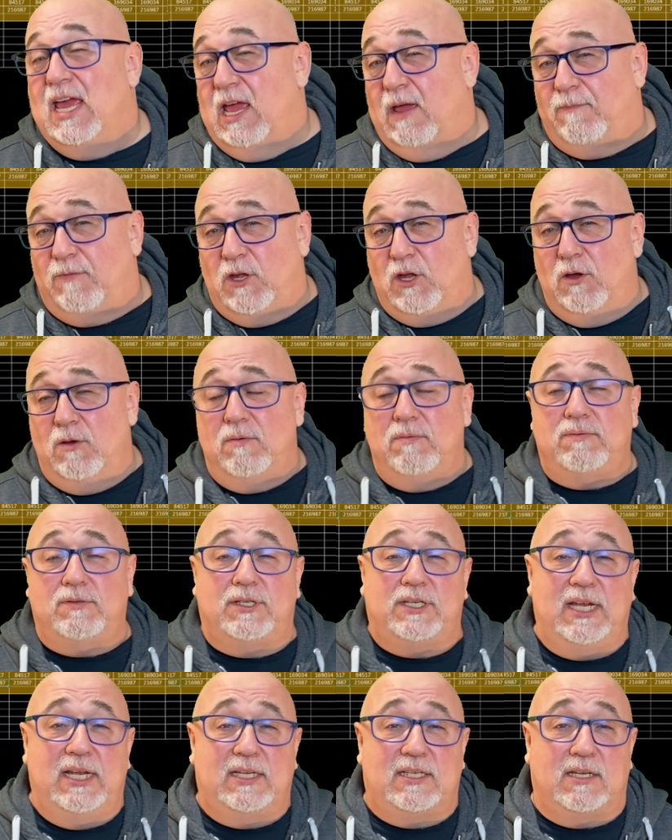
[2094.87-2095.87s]
If you
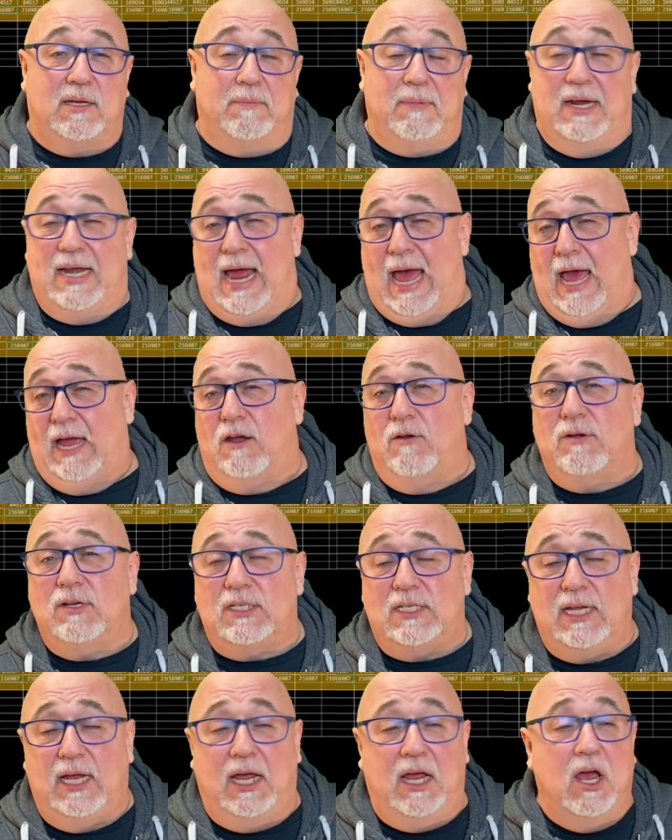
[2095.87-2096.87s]
see some
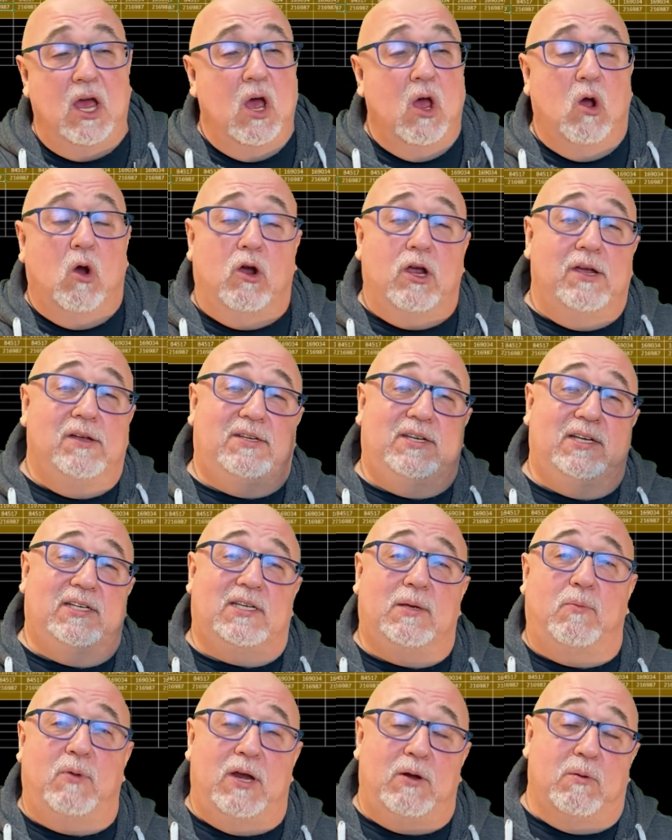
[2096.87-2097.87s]
inaccuracy, or you see
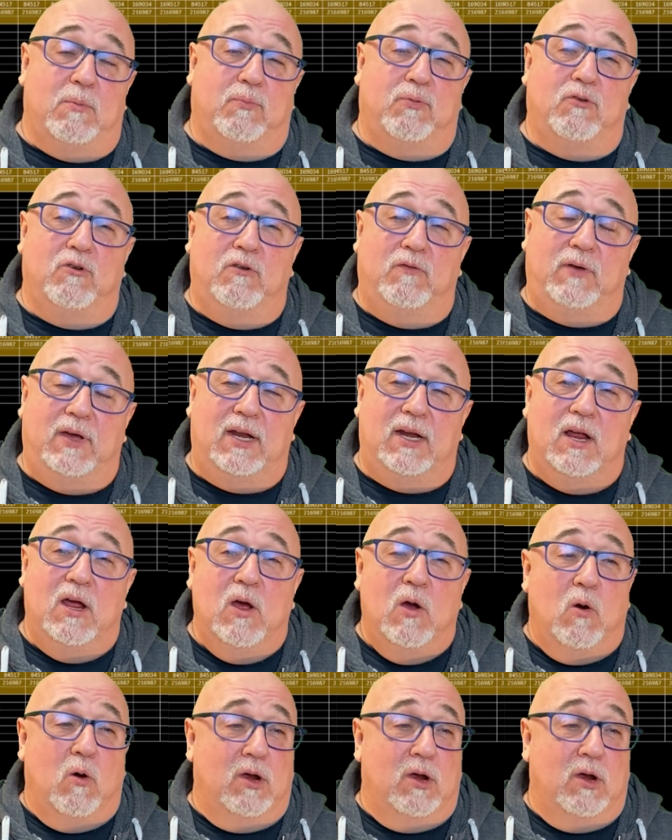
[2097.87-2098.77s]
some way to improve it,